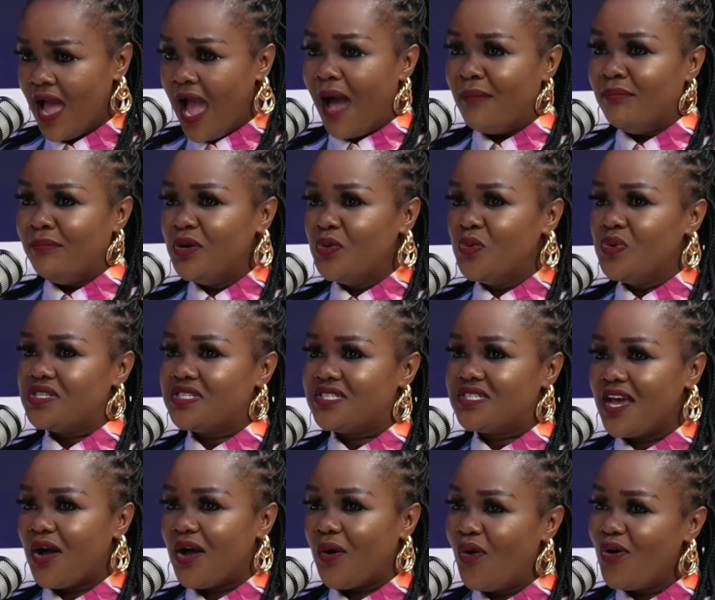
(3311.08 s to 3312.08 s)
I mean, we see
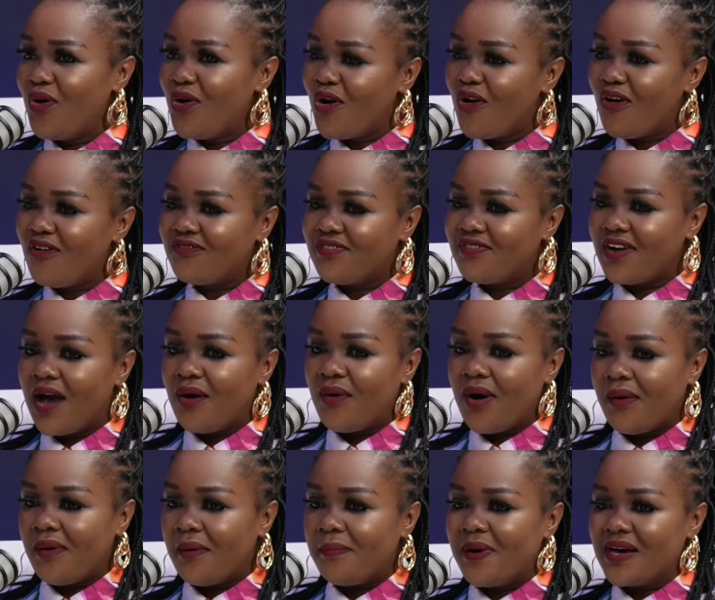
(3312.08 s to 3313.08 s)
a whole lot of now
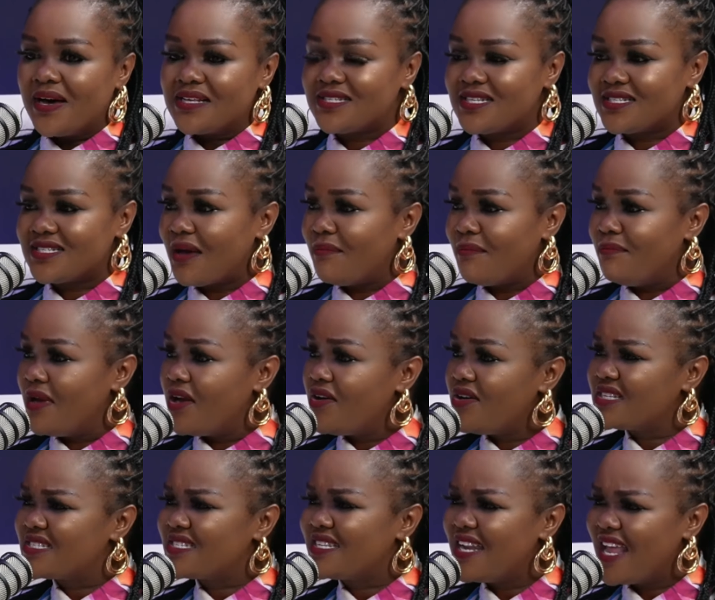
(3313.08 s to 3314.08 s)
our pastors are marrying
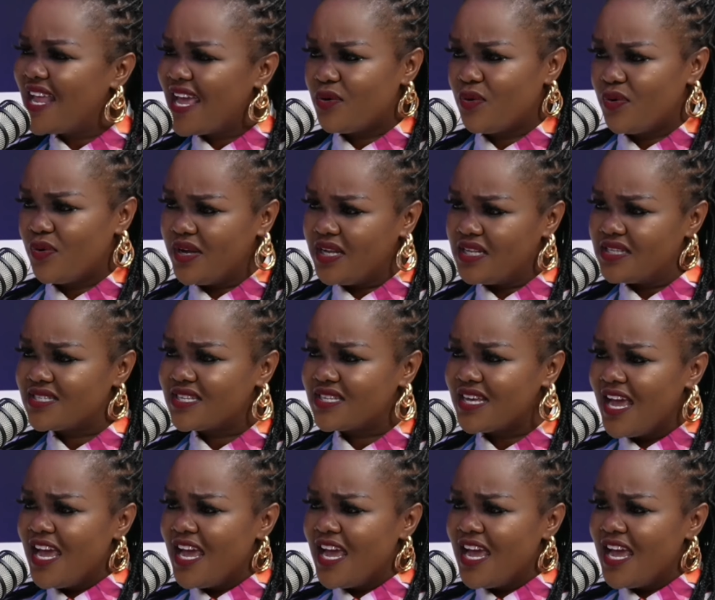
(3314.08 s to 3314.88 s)
slay queens.